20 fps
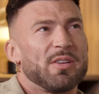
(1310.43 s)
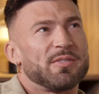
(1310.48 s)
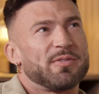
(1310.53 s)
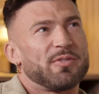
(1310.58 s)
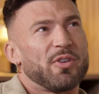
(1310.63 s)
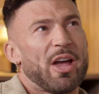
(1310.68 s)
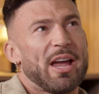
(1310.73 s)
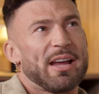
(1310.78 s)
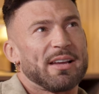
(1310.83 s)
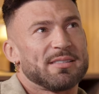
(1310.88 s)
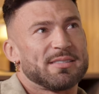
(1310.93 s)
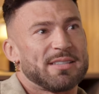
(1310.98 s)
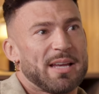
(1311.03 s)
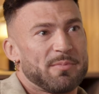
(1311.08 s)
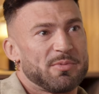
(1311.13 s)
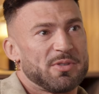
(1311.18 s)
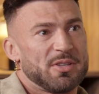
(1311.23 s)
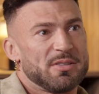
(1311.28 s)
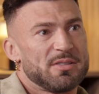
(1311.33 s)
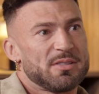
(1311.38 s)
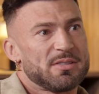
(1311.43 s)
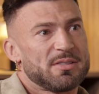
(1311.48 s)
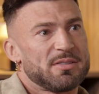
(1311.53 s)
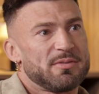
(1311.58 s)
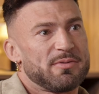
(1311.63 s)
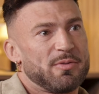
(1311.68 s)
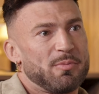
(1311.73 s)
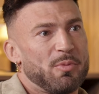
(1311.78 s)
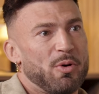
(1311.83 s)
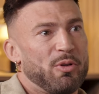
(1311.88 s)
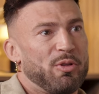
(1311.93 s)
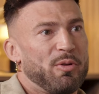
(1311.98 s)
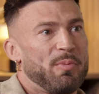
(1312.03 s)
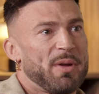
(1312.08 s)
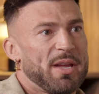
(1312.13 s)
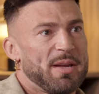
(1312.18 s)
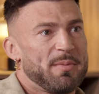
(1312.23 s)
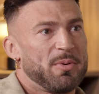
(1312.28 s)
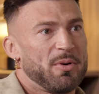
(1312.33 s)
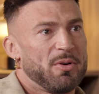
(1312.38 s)
is for acceptance from other
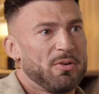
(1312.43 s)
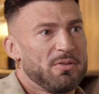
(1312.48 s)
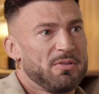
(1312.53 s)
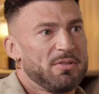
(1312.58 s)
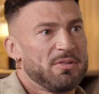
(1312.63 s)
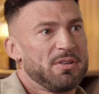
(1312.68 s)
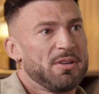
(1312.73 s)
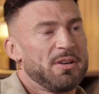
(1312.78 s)
people